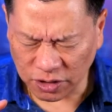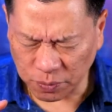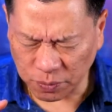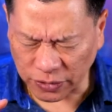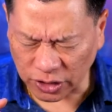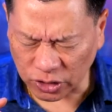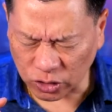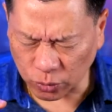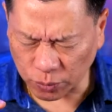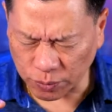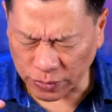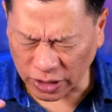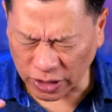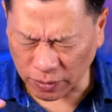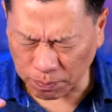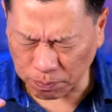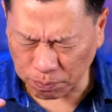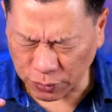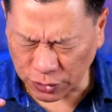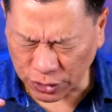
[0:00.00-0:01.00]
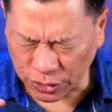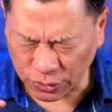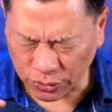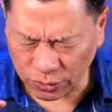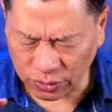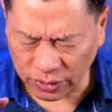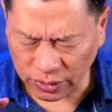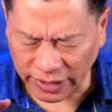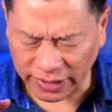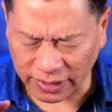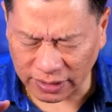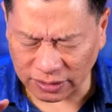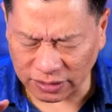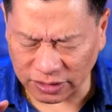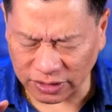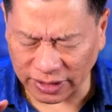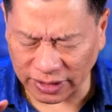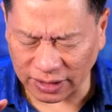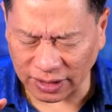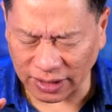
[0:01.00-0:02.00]
A spiritual being of pure
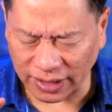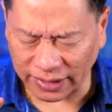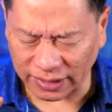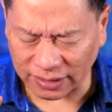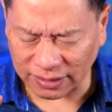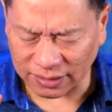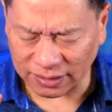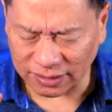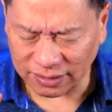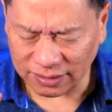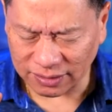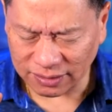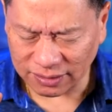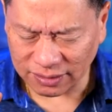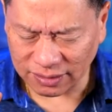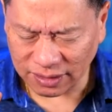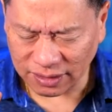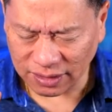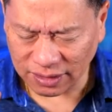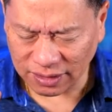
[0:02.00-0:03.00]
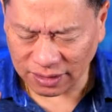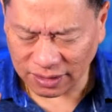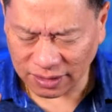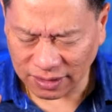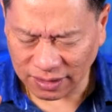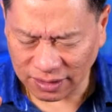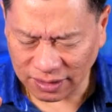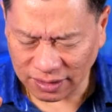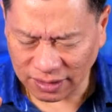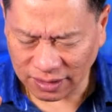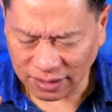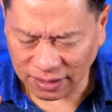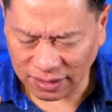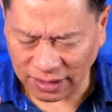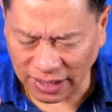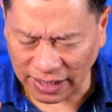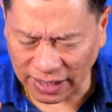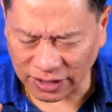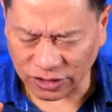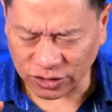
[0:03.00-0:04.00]
energy and light.
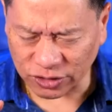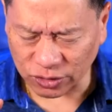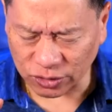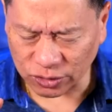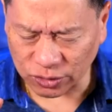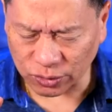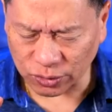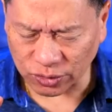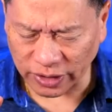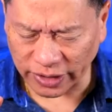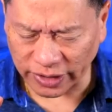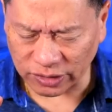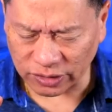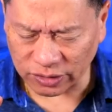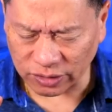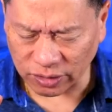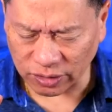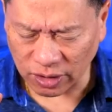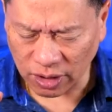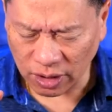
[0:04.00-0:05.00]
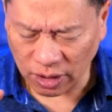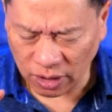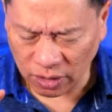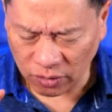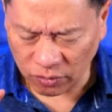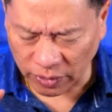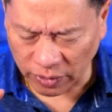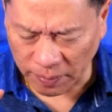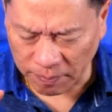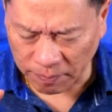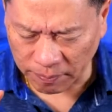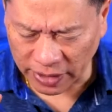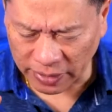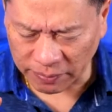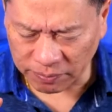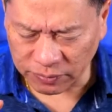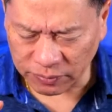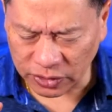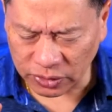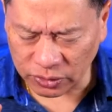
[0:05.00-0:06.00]
That is your true nature.
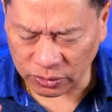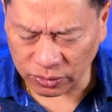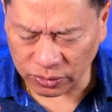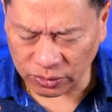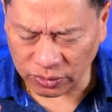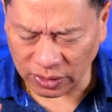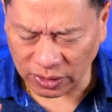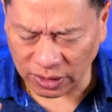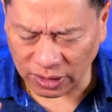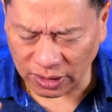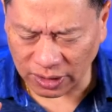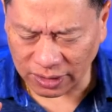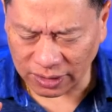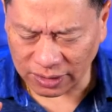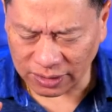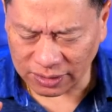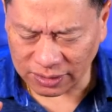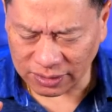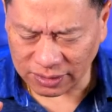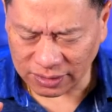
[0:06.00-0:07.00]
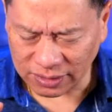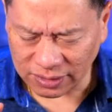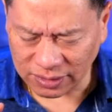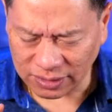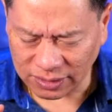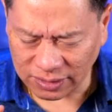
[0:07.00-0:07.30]
Remember who you are.